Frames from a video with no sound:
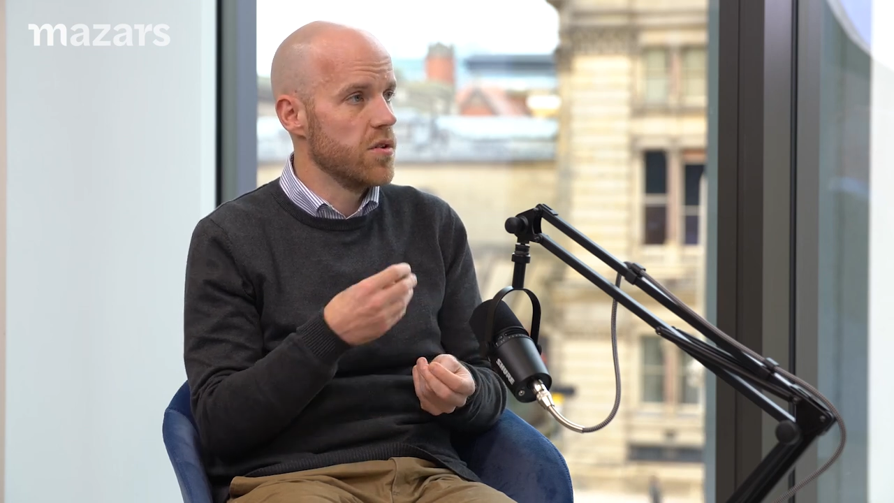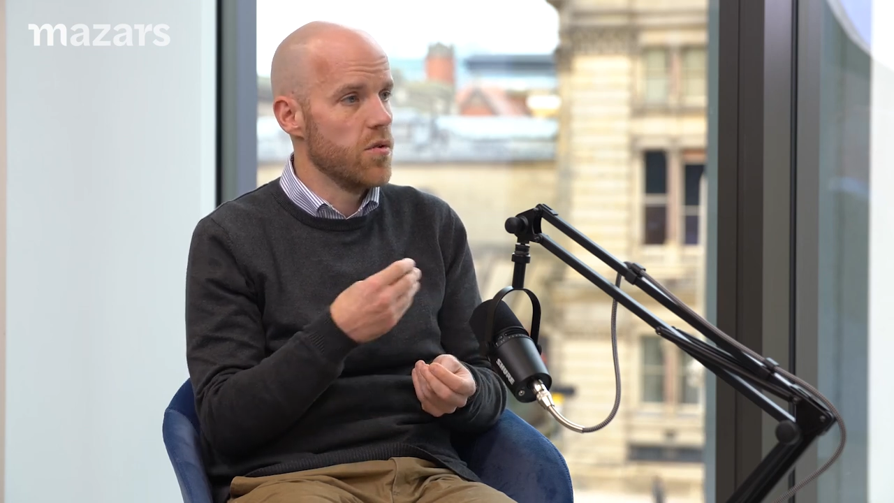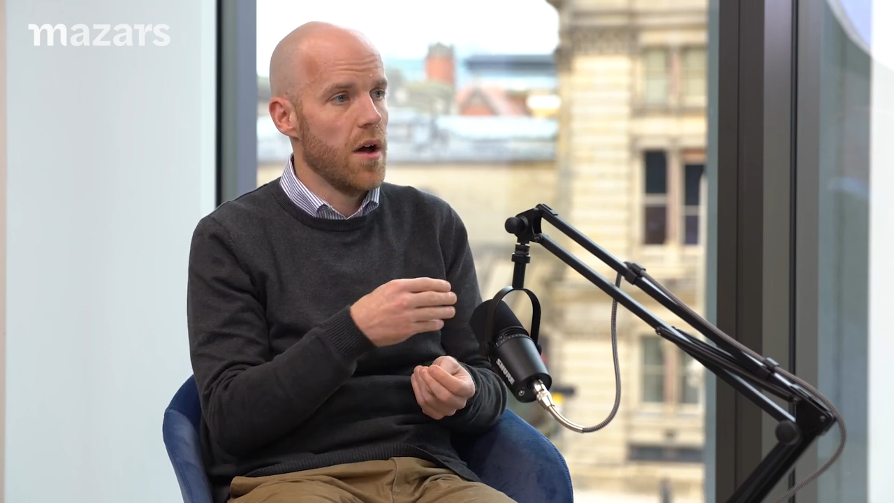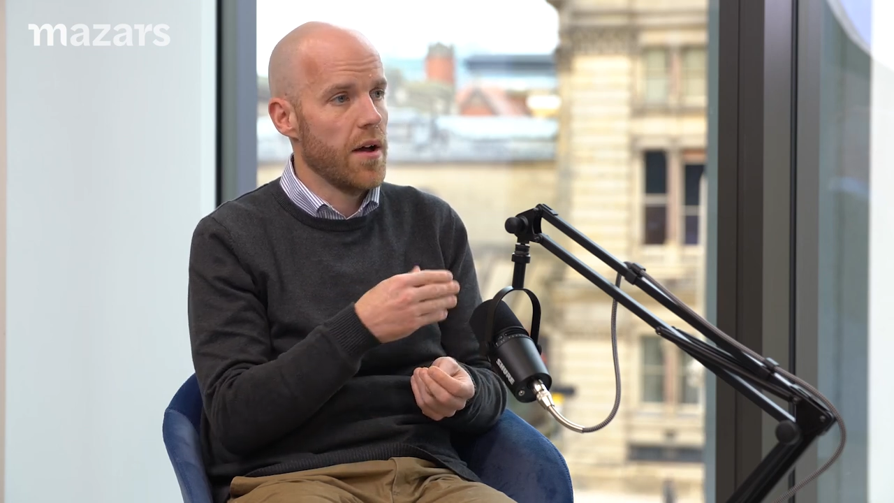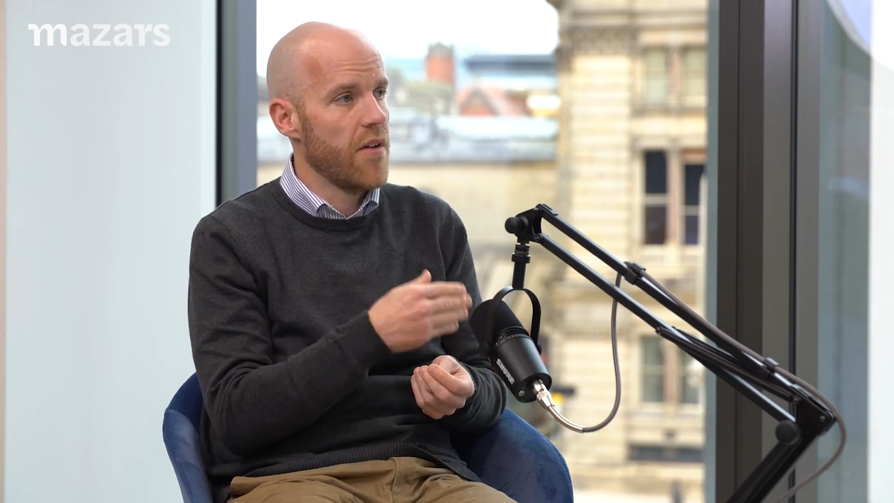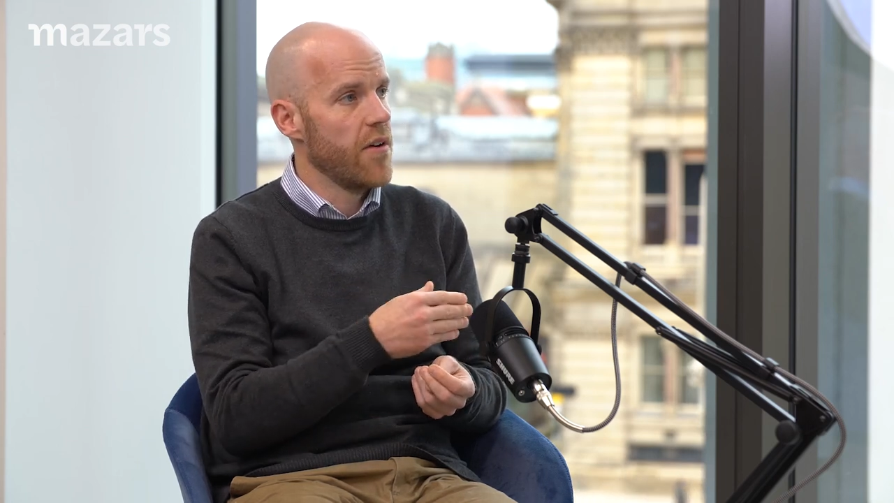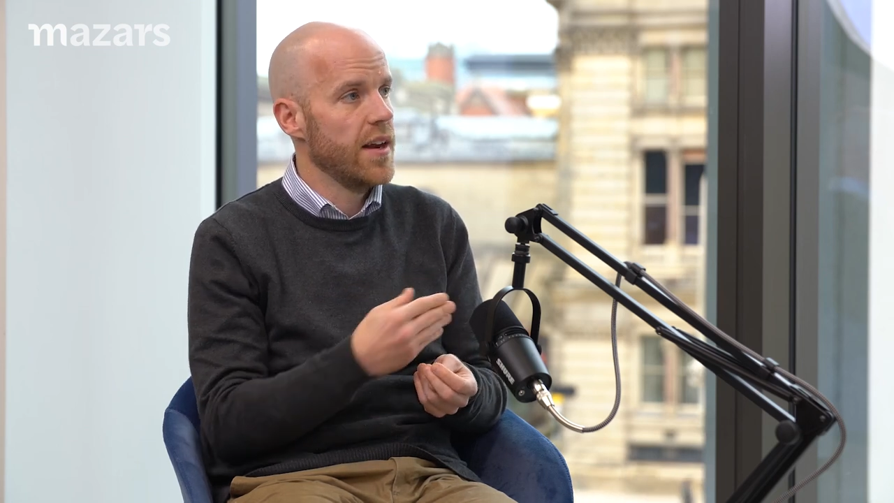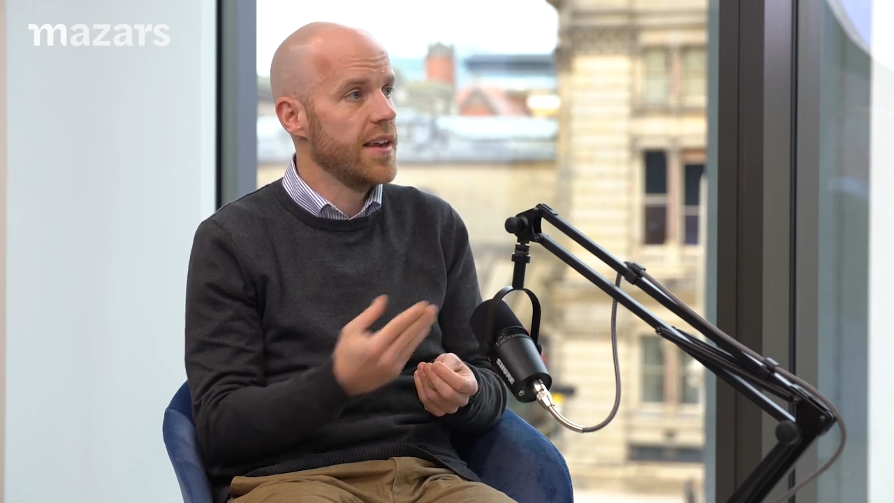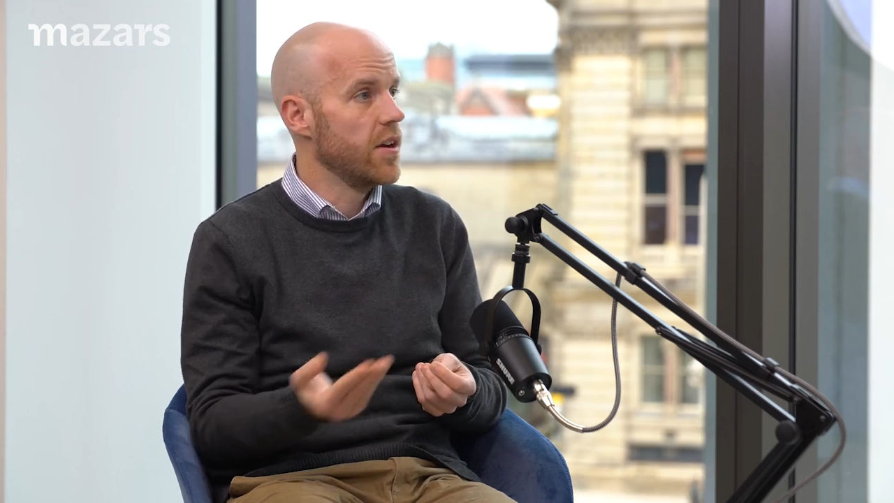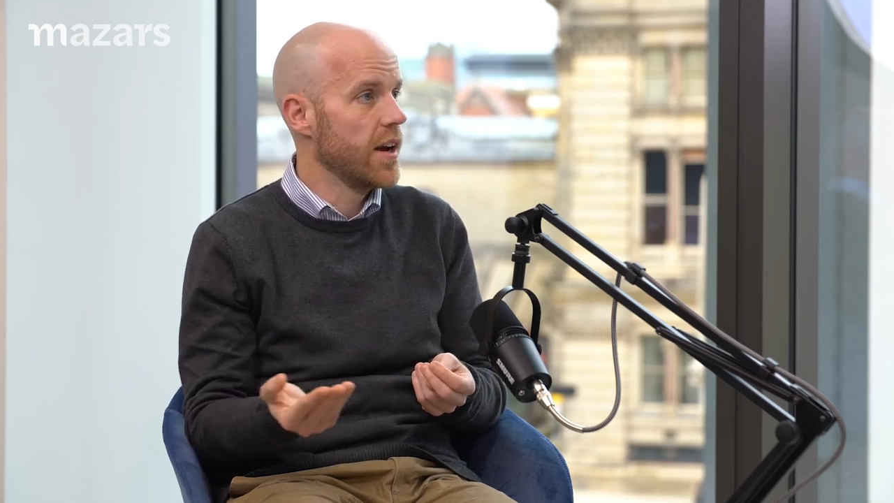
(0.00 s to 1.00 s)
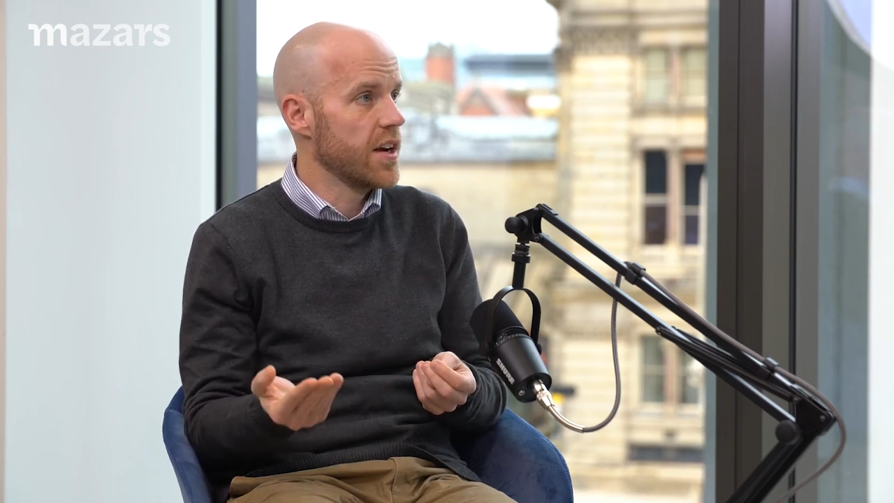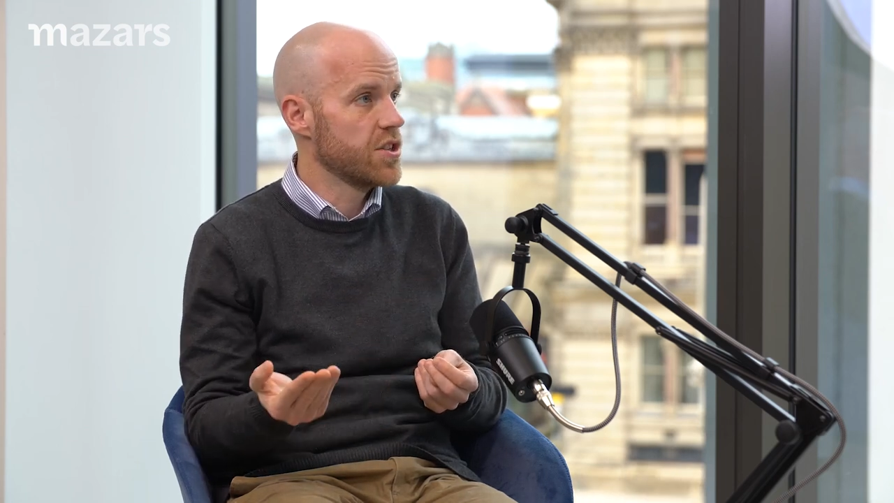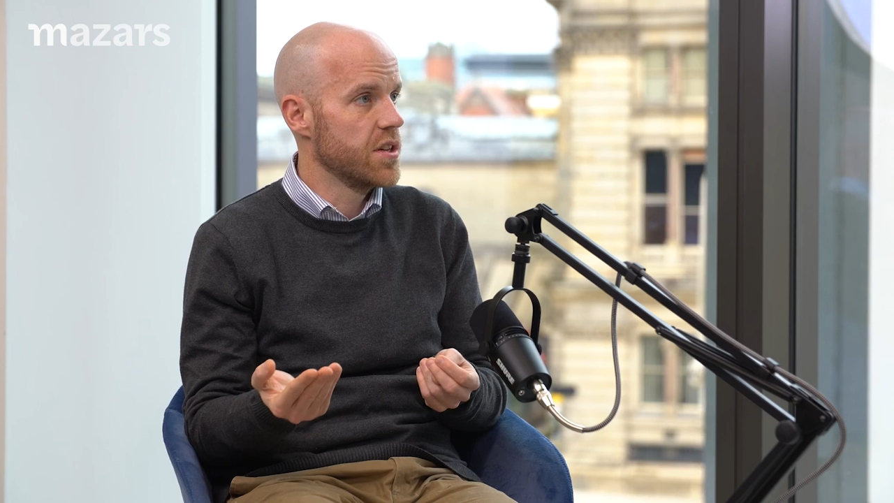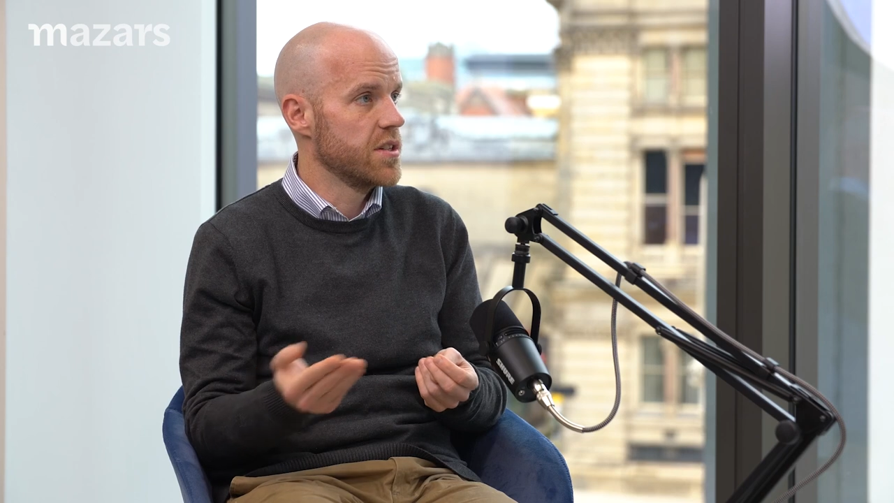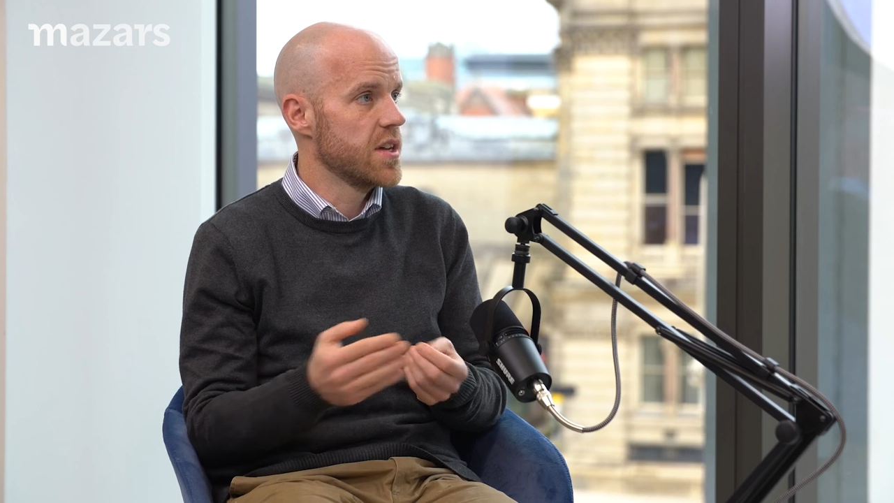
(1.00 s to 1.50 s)
to carry out legal
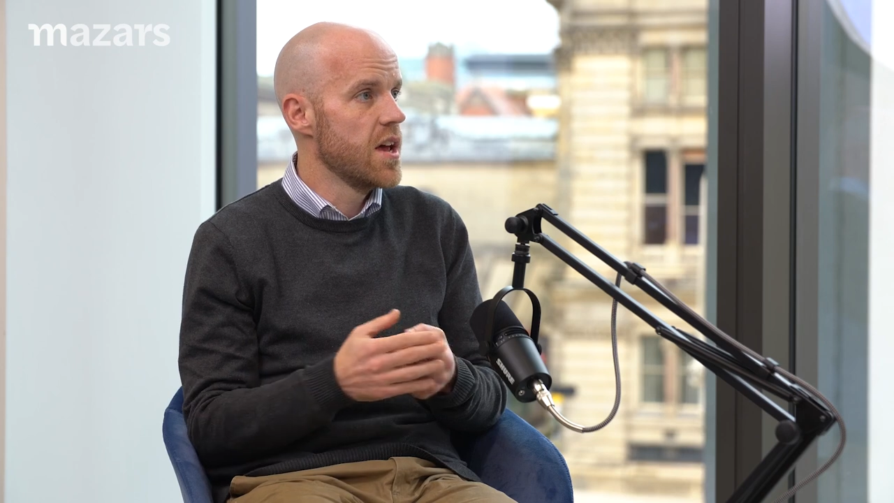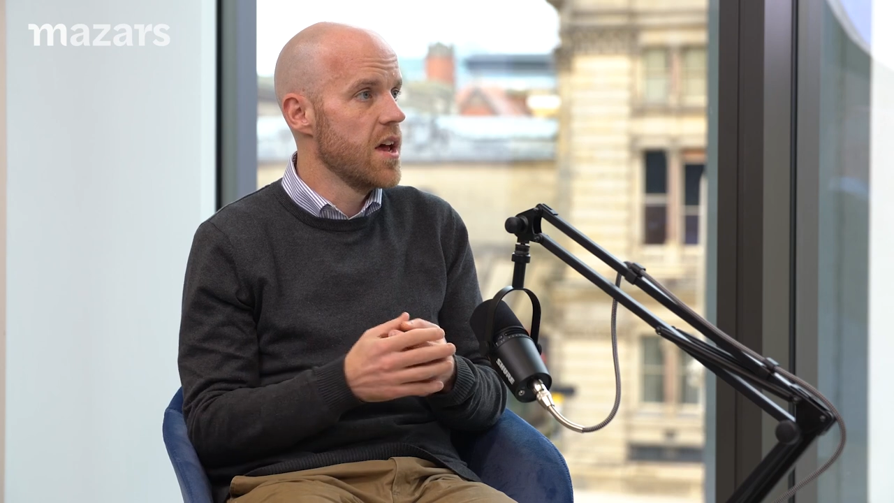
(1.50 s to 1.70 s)
actions